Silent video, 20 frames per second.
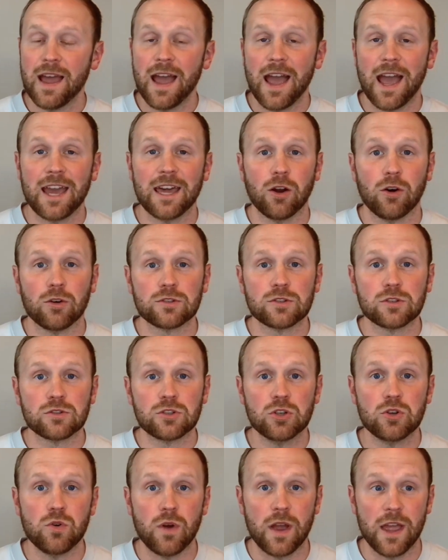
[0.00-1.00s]
And also,
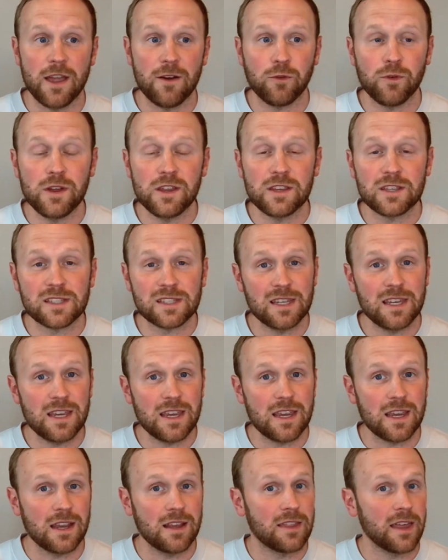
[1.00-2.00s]
too, if we
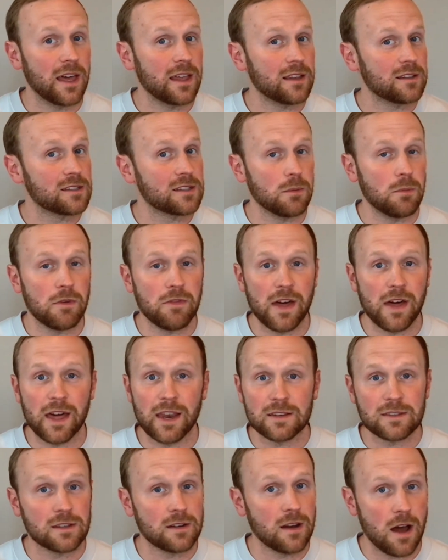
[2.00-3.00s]
see that some of that
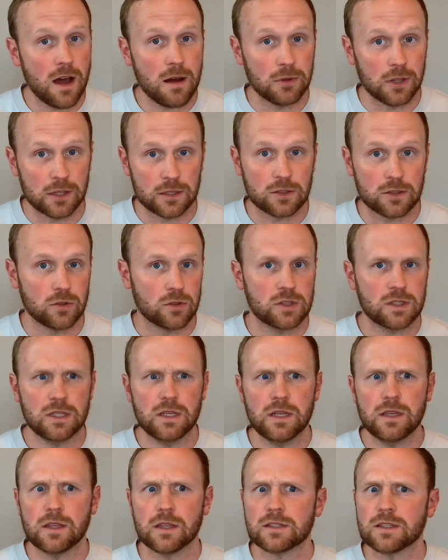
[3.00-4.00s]
is anomalous or
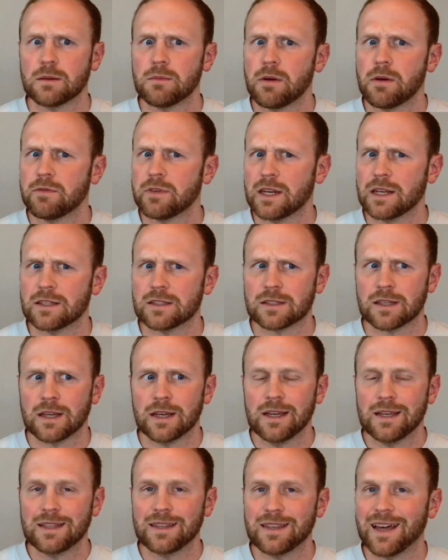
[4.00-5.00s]
see that some of it is
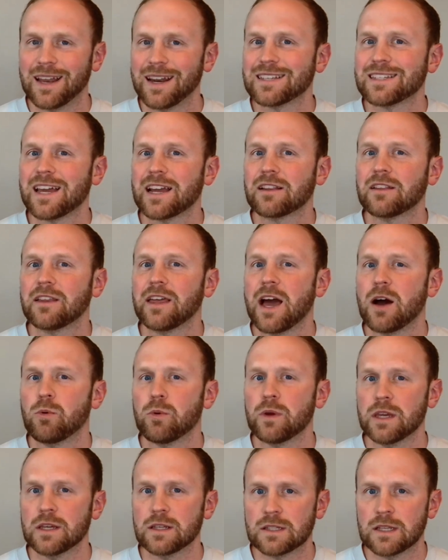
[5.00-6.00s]
not exactly how
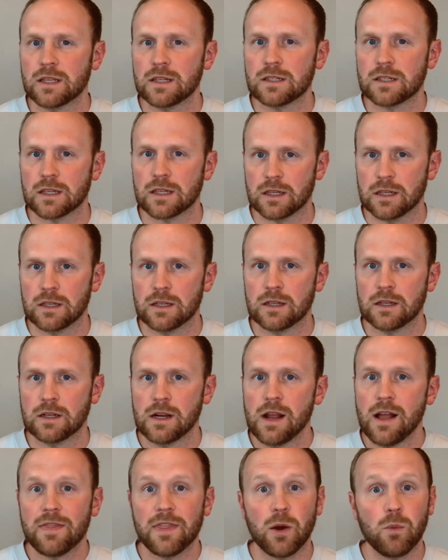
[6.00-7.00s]
we intended,
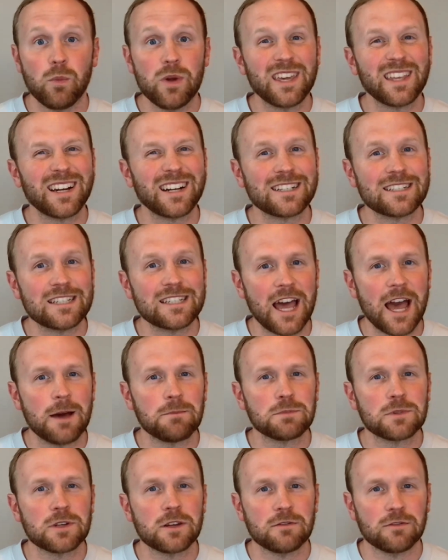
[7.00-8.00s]
that we can
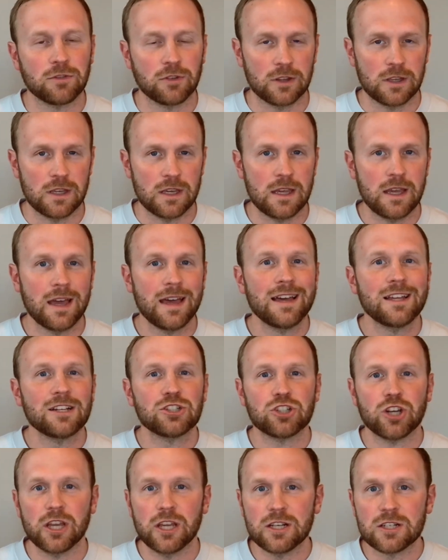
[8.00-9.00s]
adaptively
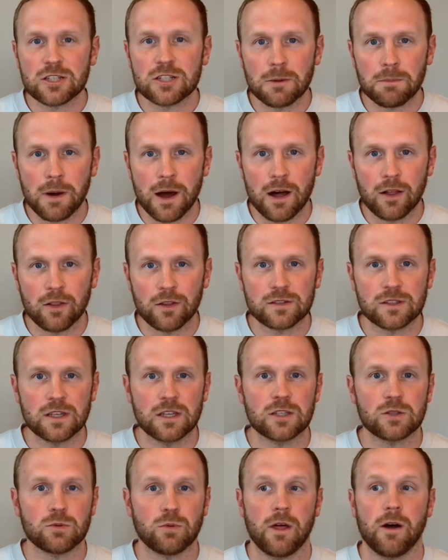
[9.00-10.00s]
change the
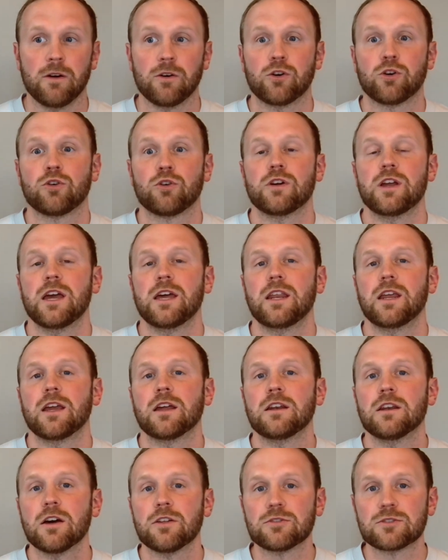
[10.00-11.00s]
policies without creating
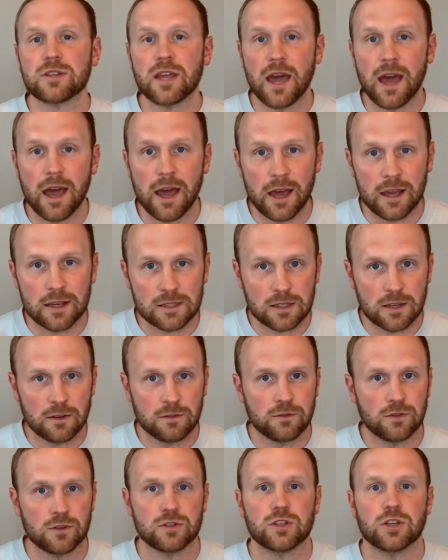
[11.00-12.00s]
another task
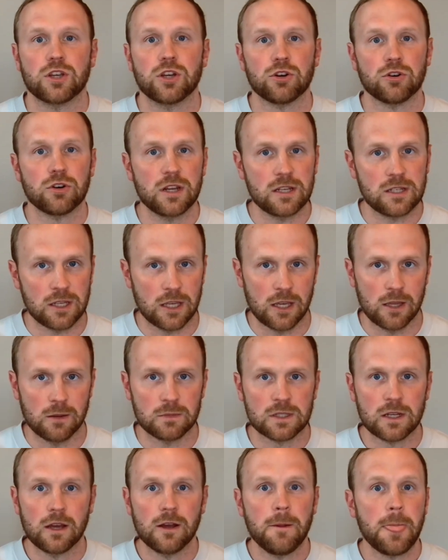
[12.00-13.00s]
for security
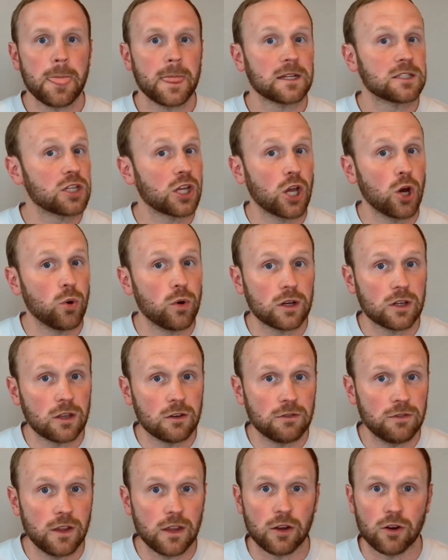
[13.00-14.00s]
teams to go and
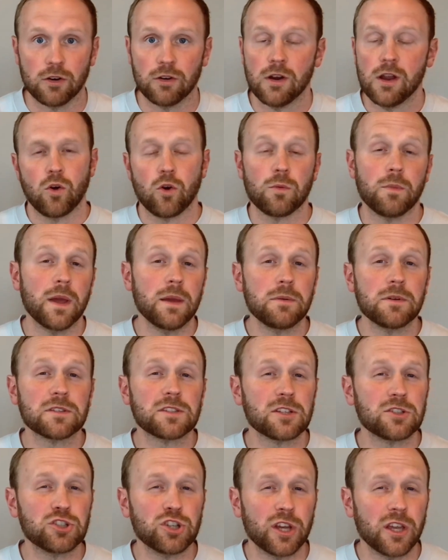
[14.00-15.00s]
configure, or maybe
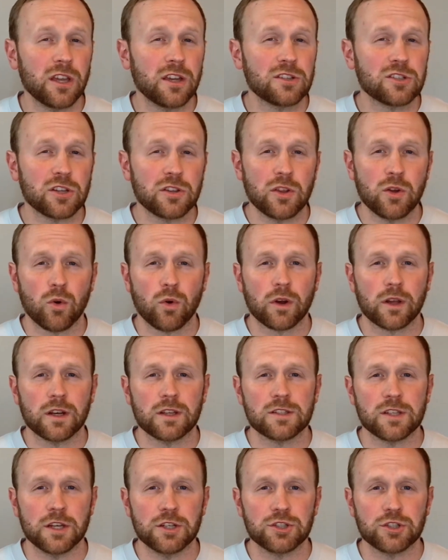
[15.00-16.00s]
it's a change in the
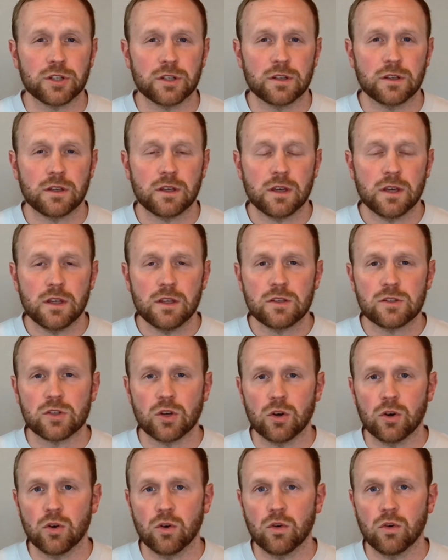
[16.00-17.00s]
organization.
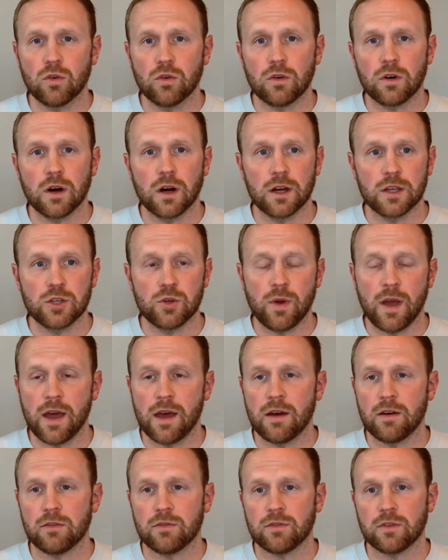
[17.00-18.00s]
So you
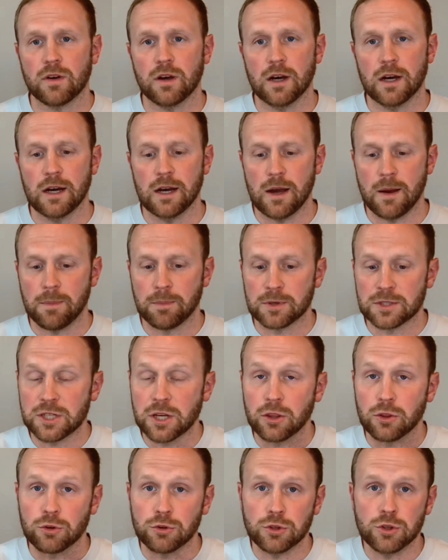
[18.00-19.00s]
have a
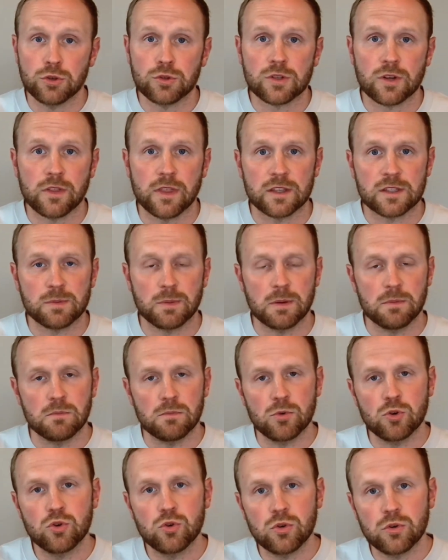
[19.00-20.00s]
particular user that's been
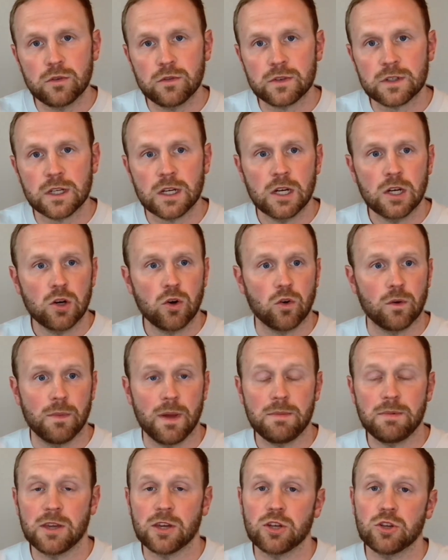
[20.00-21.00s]
moved, or
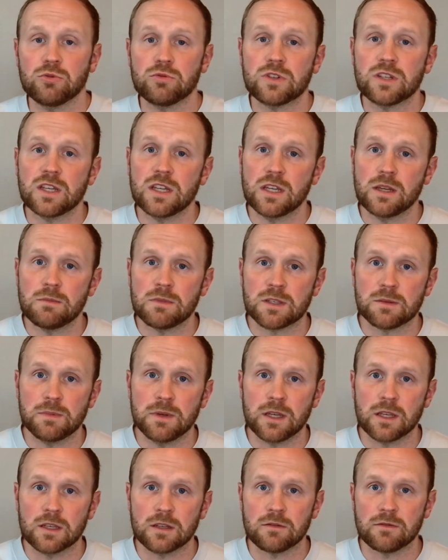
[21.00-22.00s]
maybe a new team is
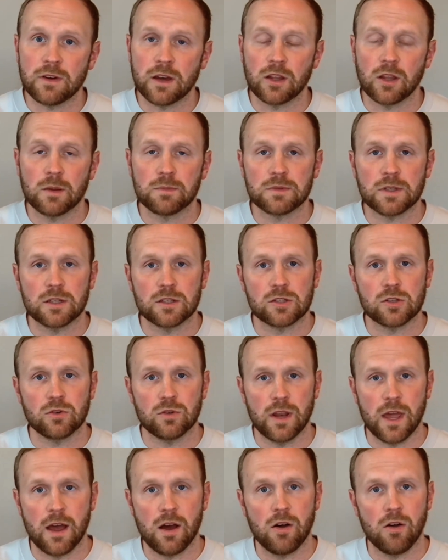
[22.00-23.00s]
being developed, and so
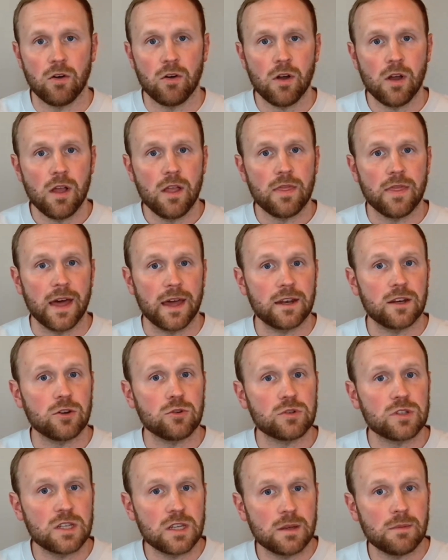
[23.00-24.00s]
now that new
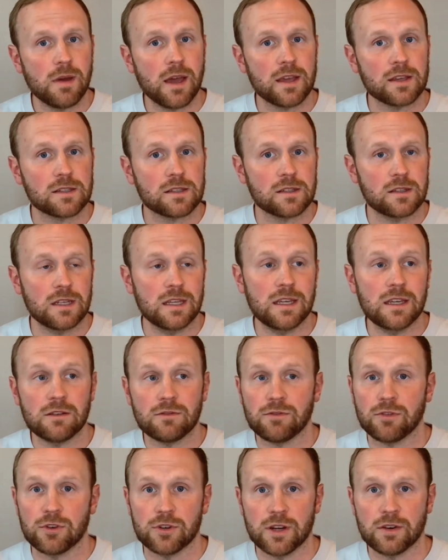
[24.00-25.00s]
team has need
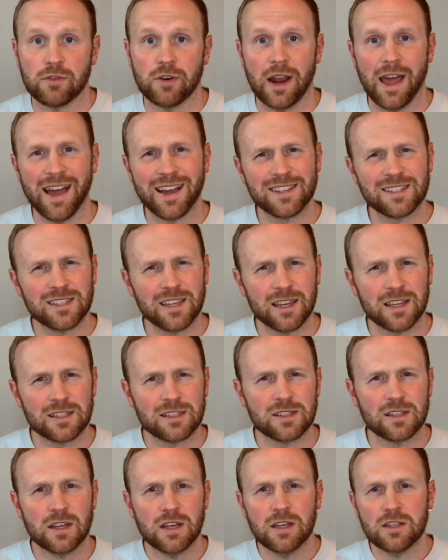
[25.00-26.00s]
for different
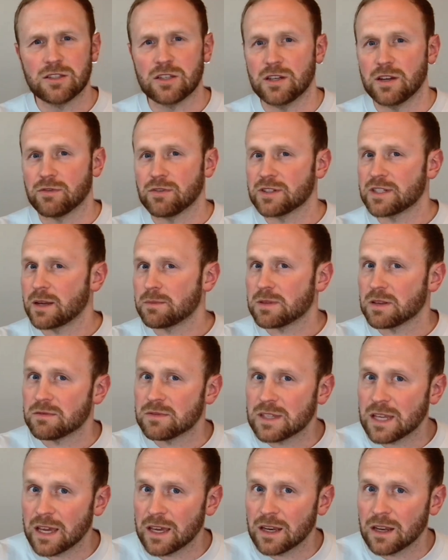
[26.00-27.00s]
access to different types
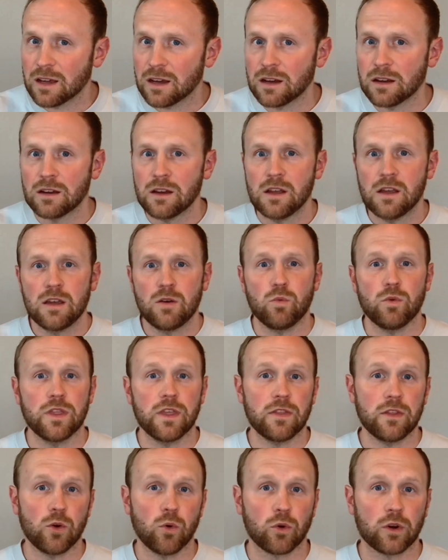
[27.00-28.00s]
of data
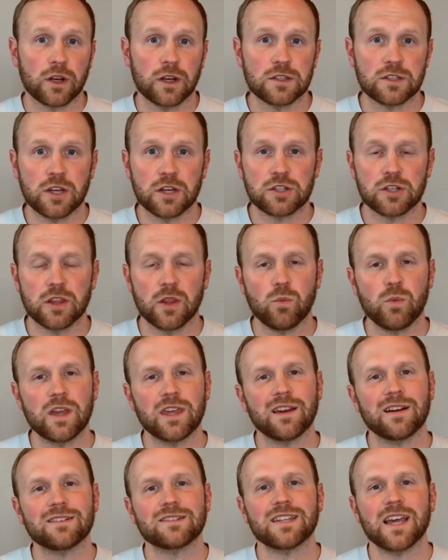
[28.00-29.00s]
within the organization, that we
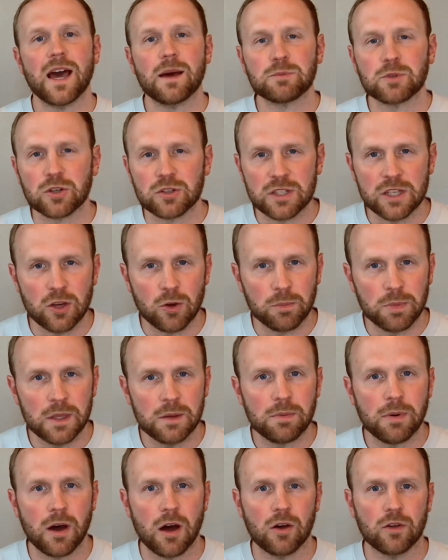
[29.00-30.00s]
can adapt our
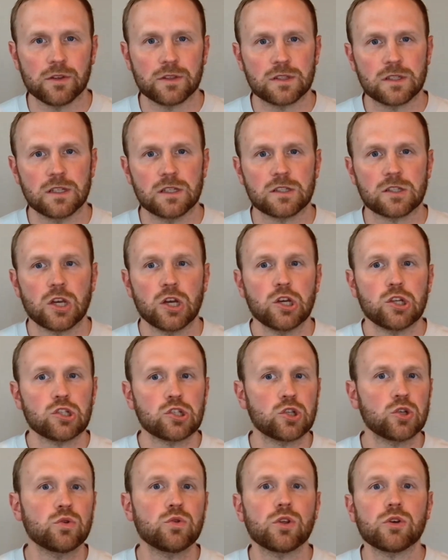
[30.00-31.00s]
DLP policies
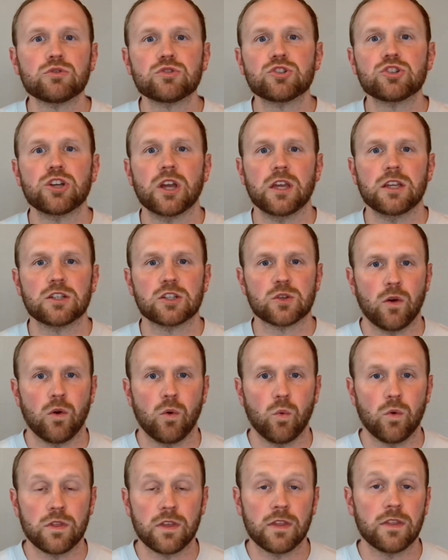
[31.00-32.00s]
to those changes
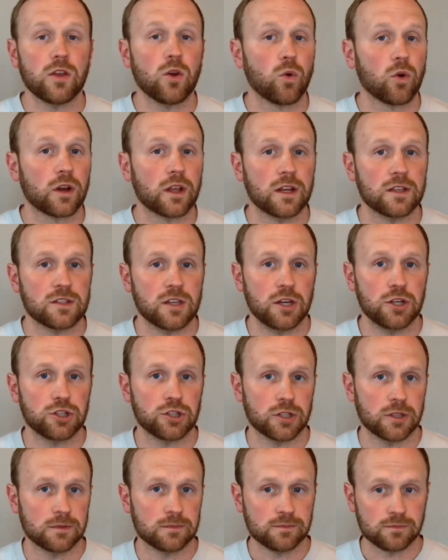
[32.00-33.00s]
within the
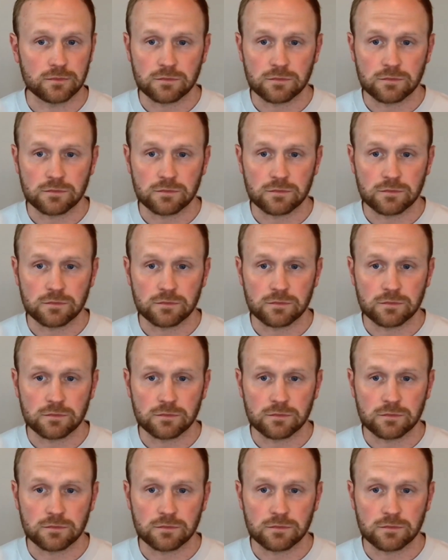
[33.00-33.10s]
organization.